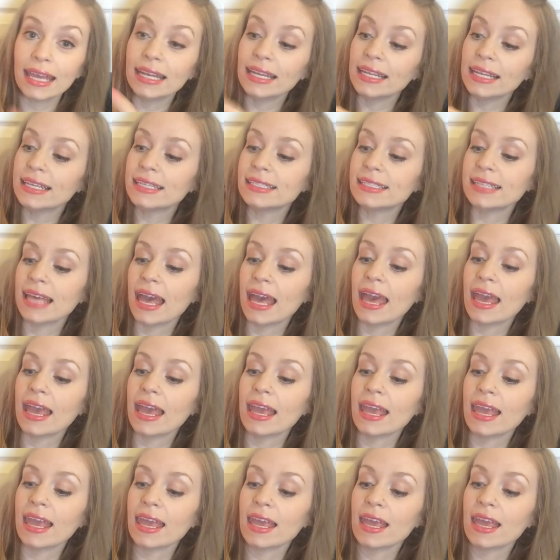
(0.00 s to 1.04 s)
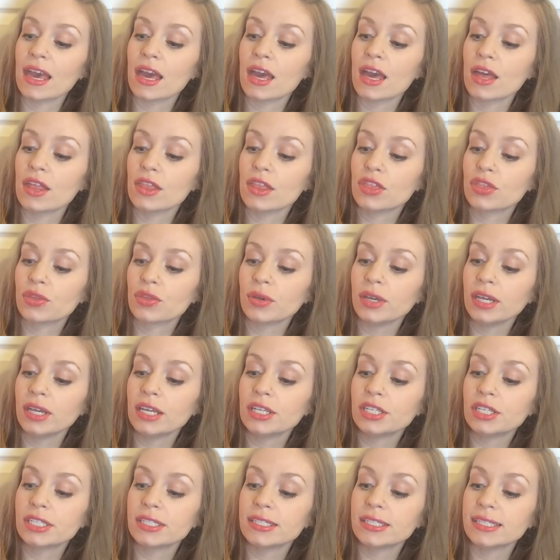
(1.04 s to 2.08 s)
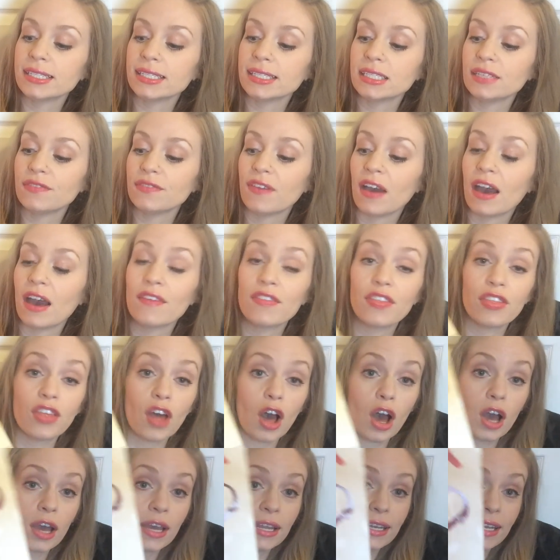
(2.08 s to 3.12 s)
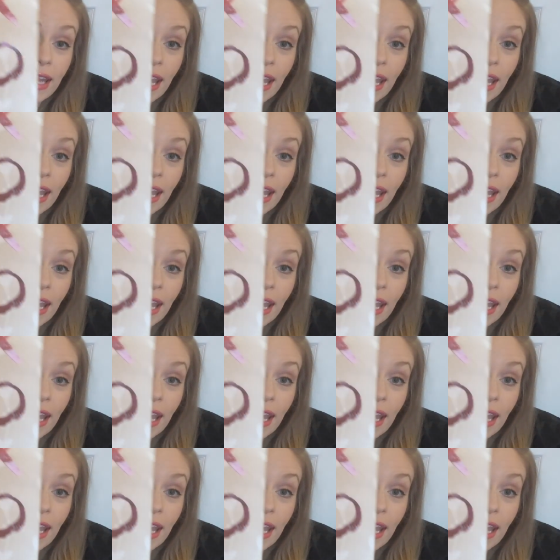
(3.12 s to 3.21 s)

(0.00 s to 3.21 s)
It is a 365 thought a